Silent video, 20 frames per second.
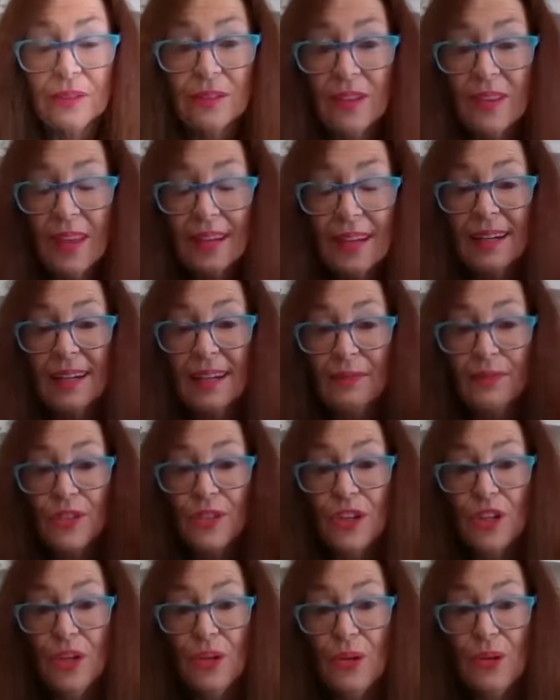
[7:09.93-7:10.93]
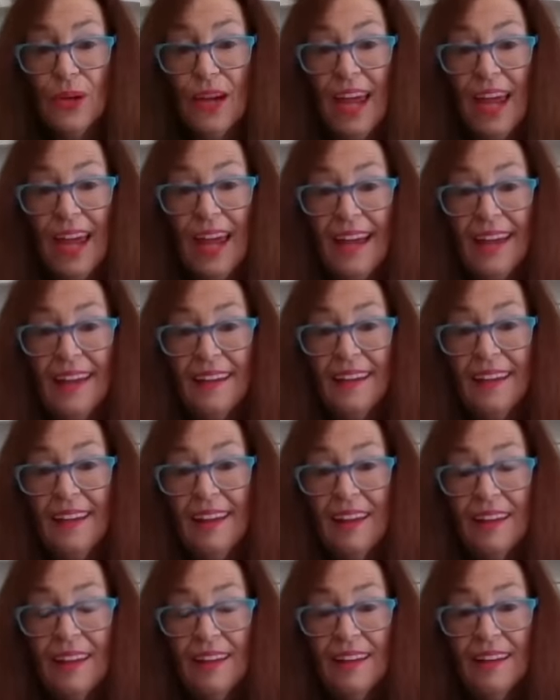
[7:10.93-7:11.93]
So that leaves the UK
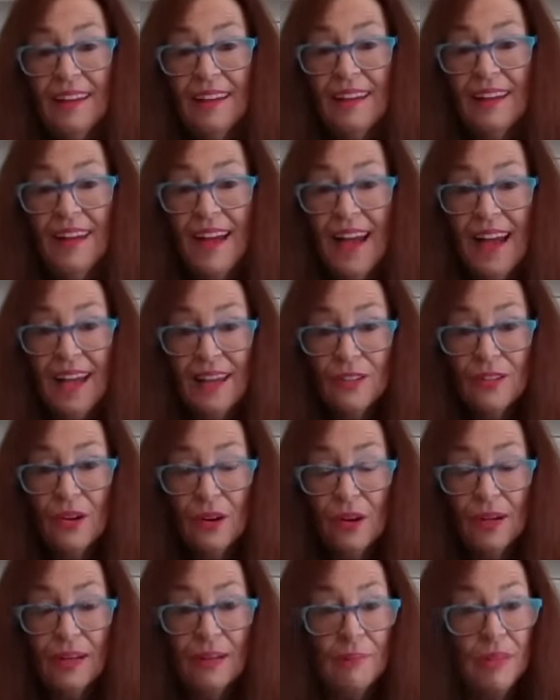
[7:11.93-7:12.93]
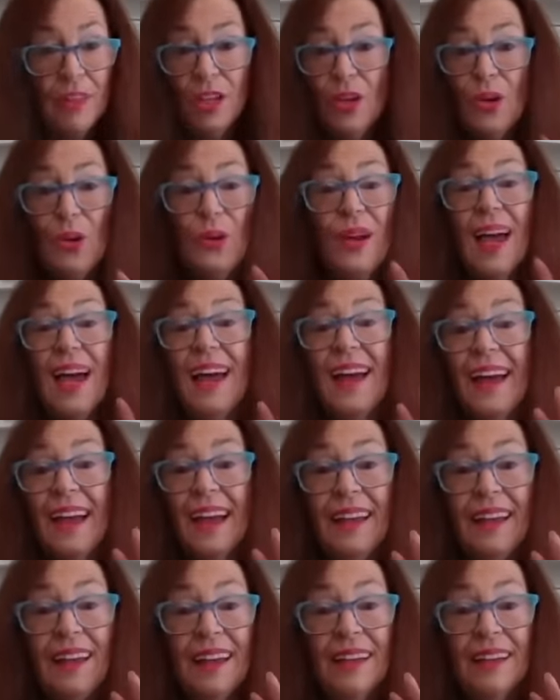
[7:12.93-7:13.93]
out on a limb. The
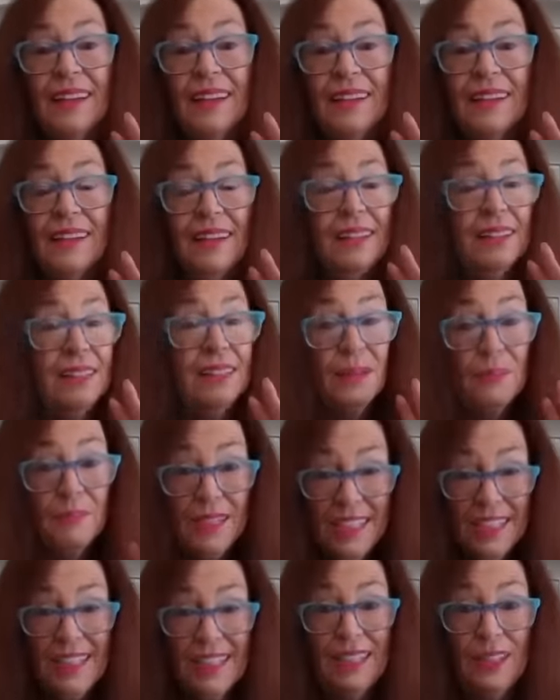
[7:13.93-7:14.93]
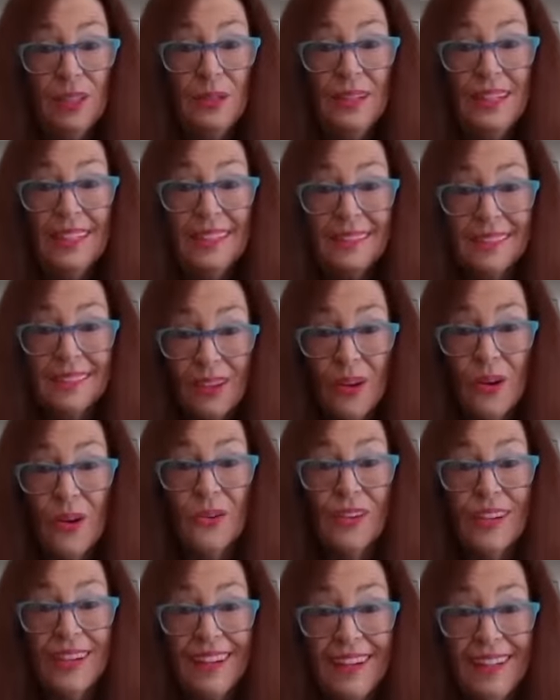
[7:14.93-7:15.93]
UK, let me tell you, is
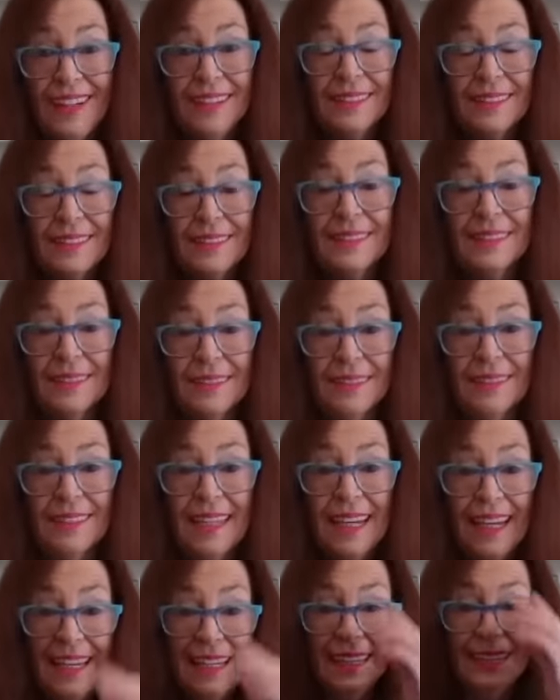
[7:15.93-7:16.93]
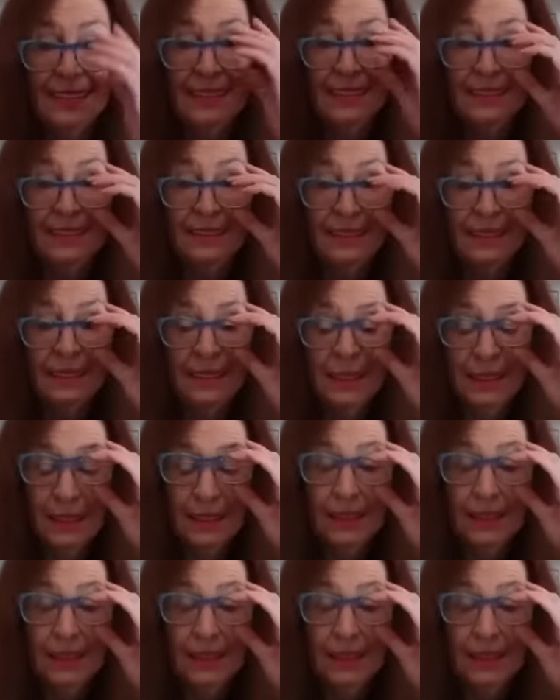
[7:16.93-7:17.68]
on its knees.